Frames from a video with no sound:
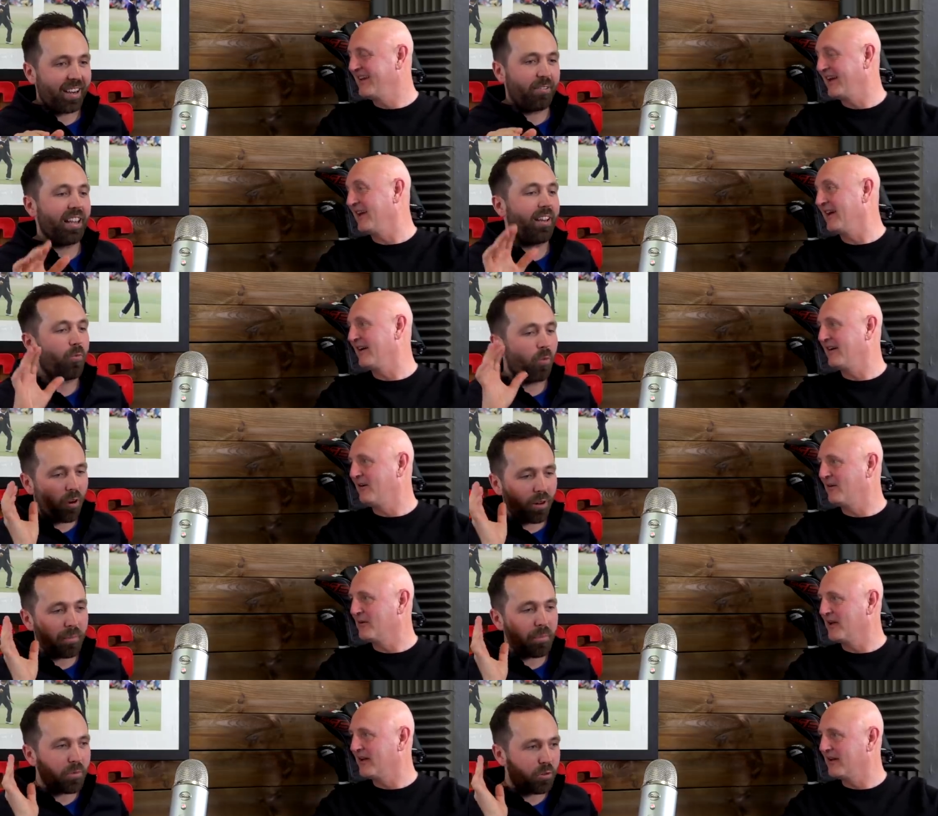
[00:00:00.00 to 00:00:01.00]
Speaker 1: yeah, and we'll have yeah, oh,
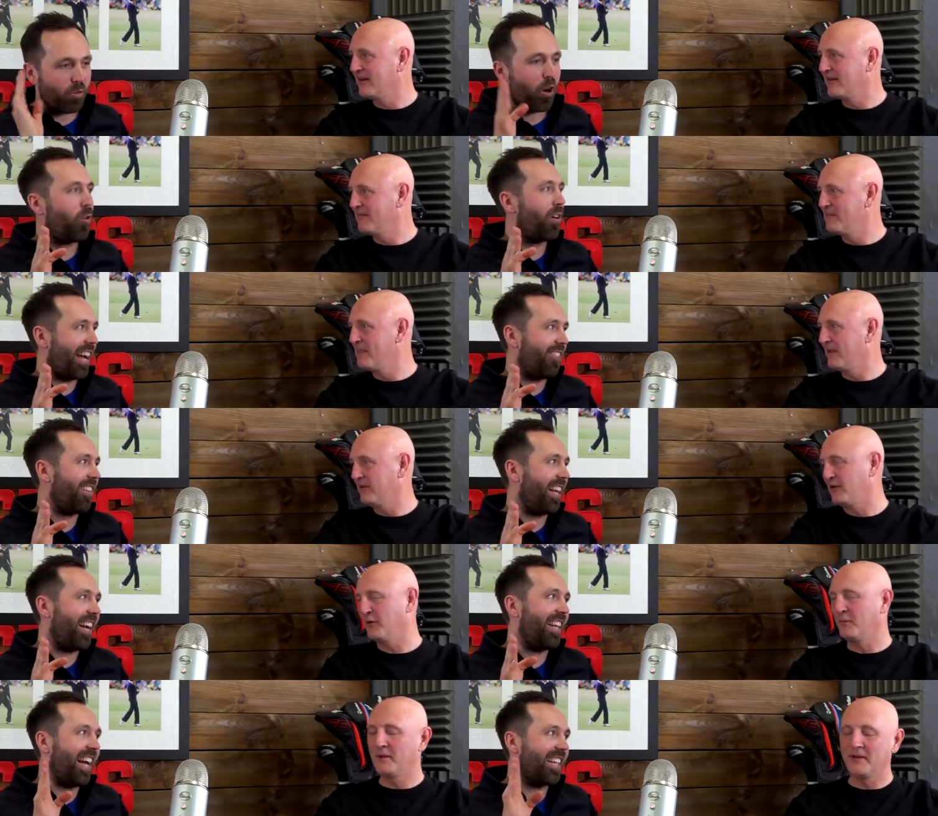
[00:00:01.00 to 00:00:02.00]
one yeah. drone out
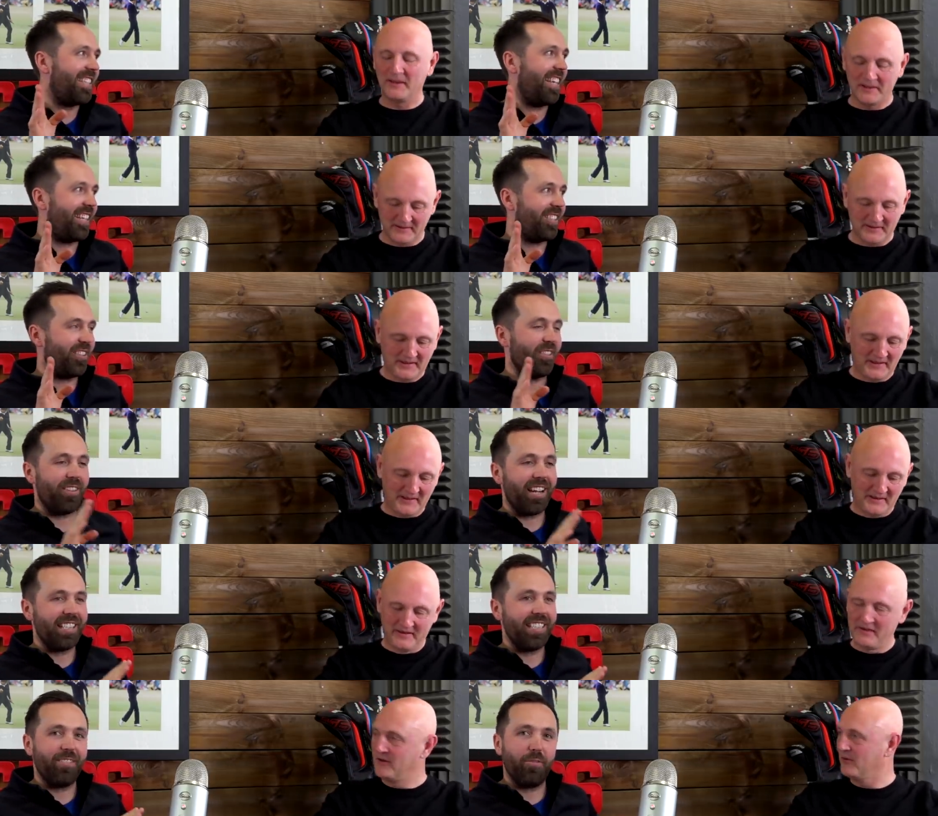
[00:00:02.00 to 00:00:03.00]
there, and that's it. Because
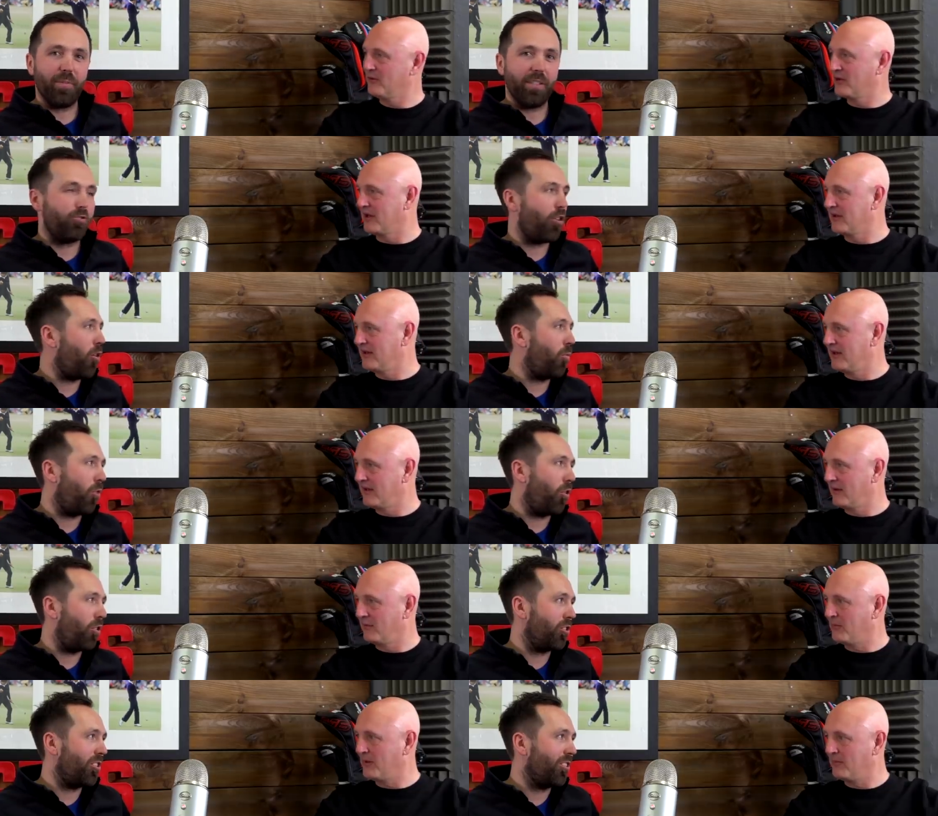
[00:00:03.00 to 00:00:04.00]
otherwise, it would be drone idea.
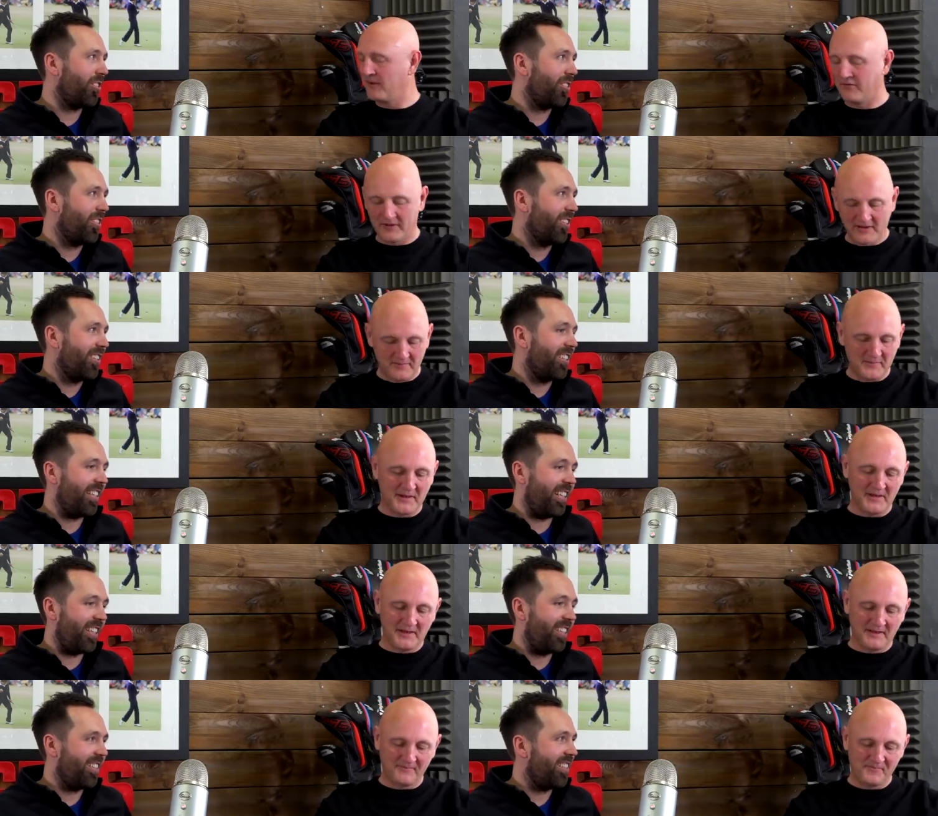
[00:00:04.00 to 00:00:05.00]
wars. That would be a bit of a nightmare.
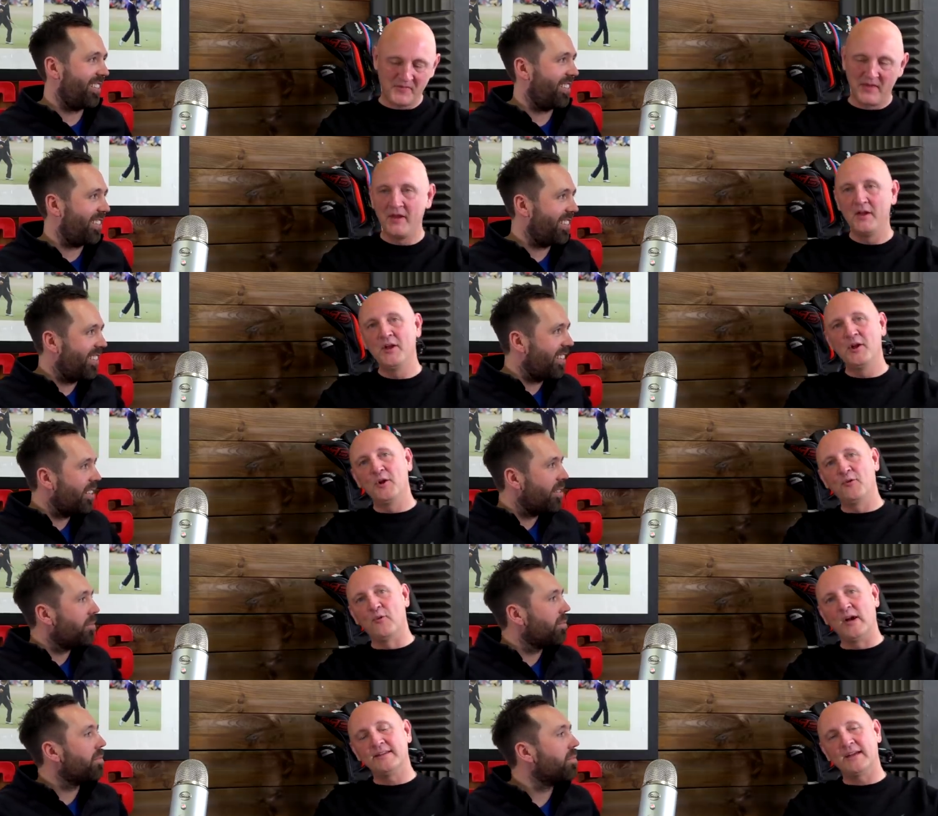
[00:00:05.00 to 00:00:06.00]
Yeah.
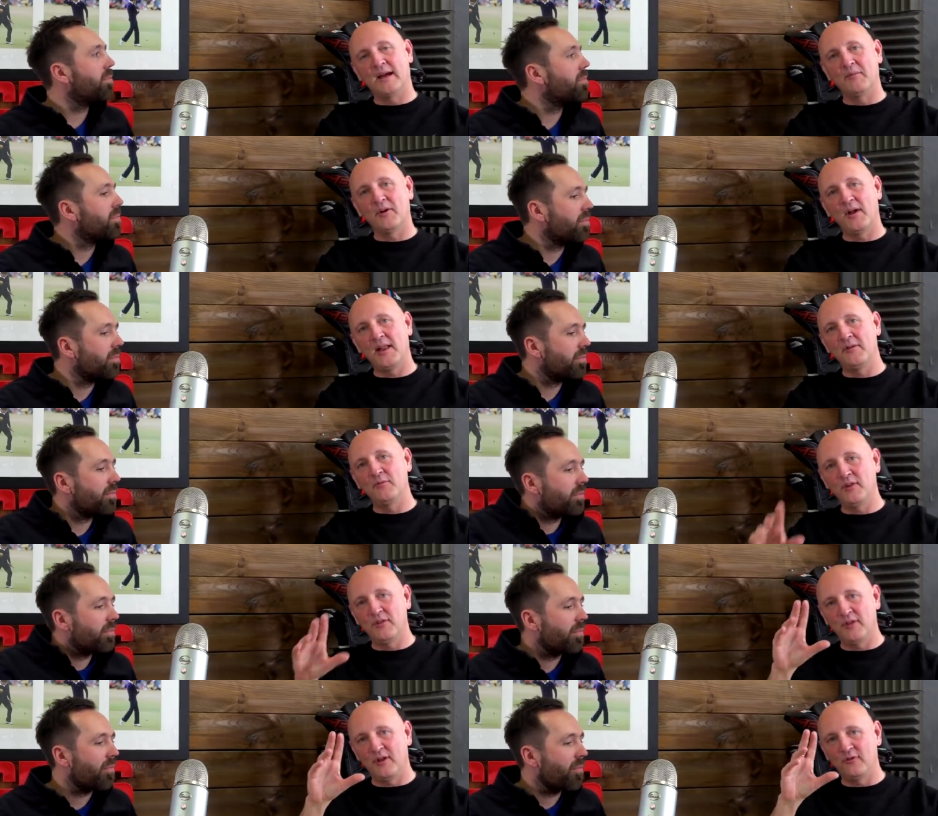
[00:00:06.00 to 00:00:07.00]
Speaker 2: Right, I'm going to end
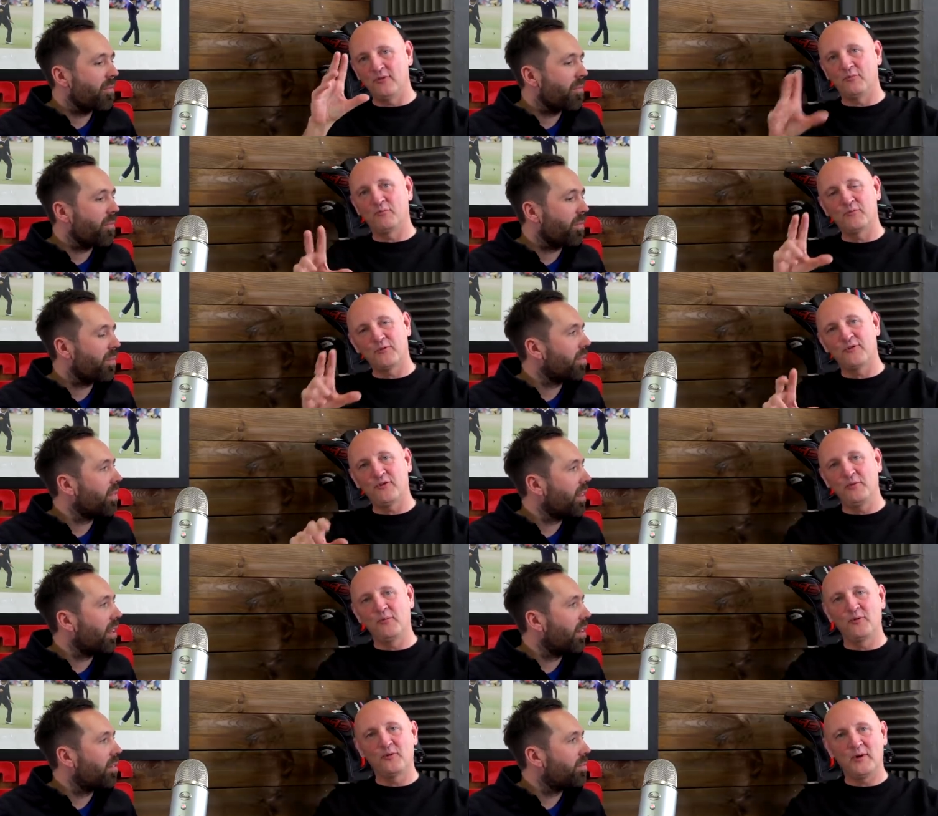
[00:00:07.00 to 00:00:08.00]
with uh, just two
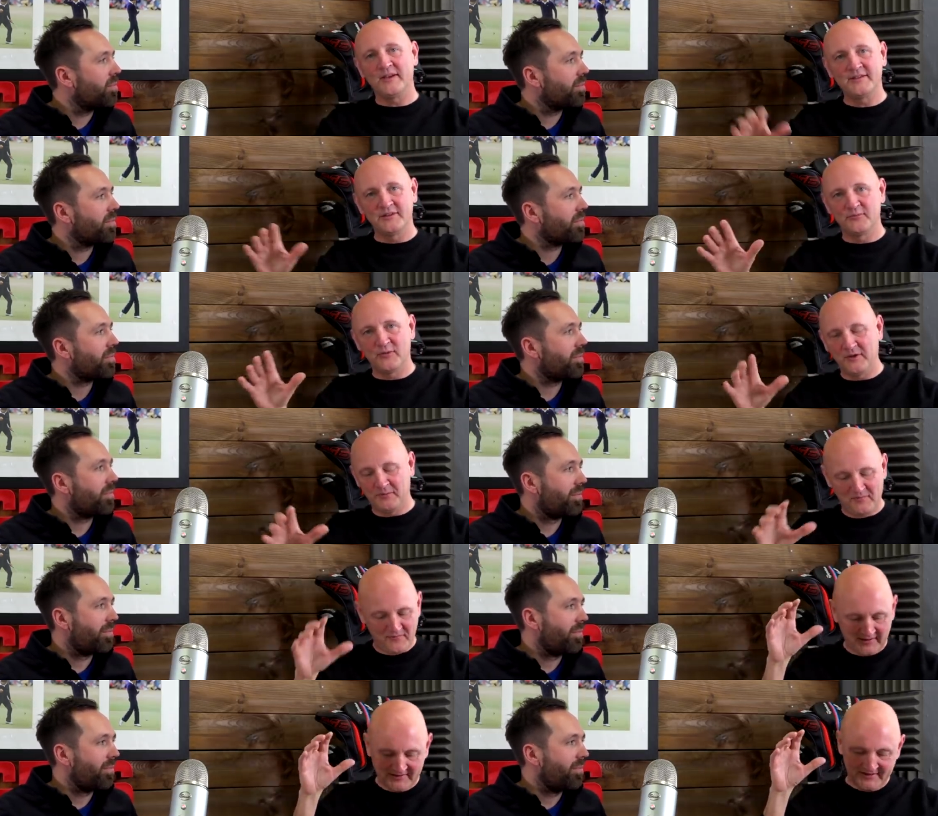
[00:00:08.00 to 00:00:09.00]
more questions. Rick's been
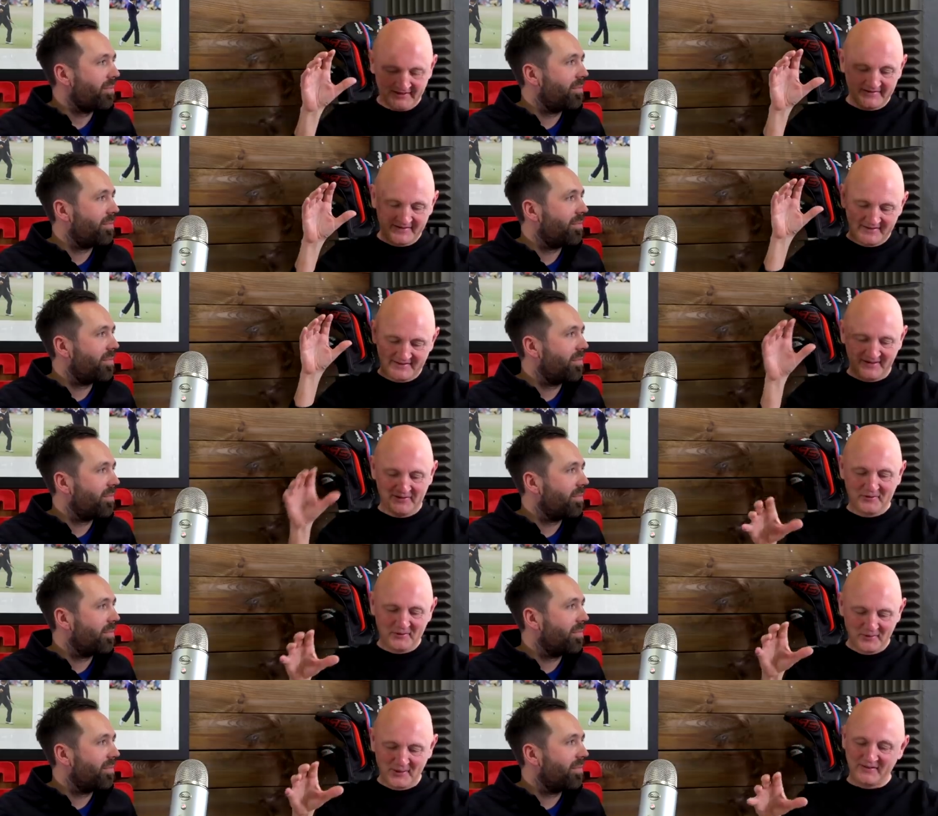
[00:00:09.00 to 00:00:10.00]
fantastic sitting
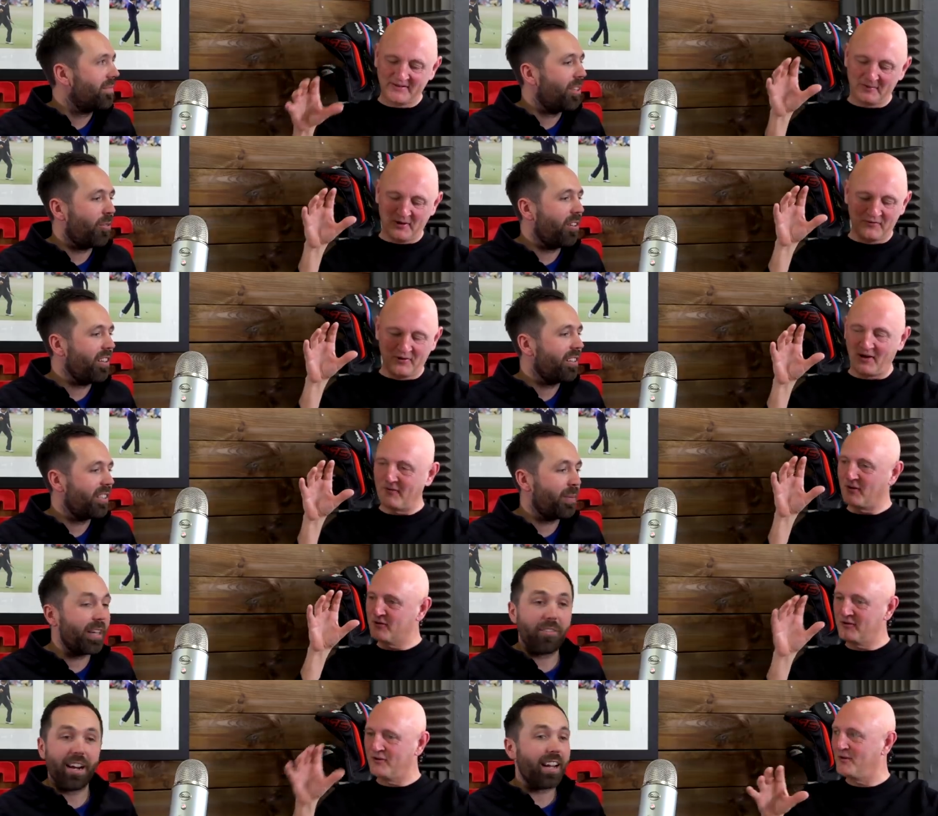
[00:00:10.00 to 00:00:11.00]
through this. I've got, I've got
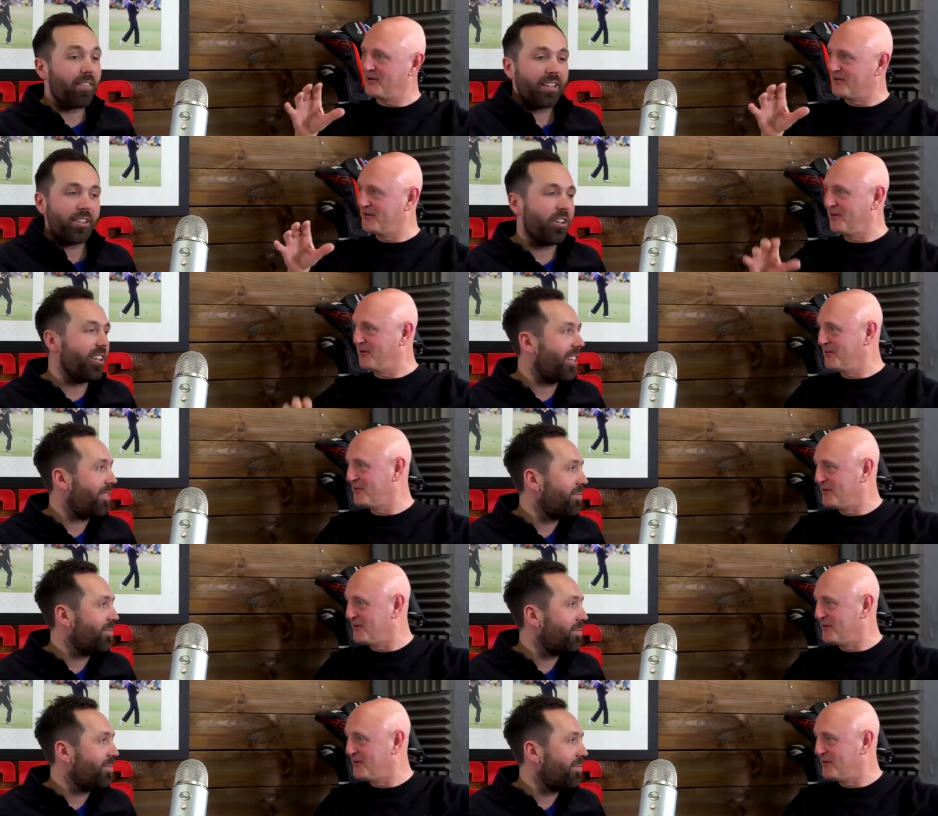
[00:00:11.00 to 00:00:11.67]
been two, great. I've enjoyed two, it.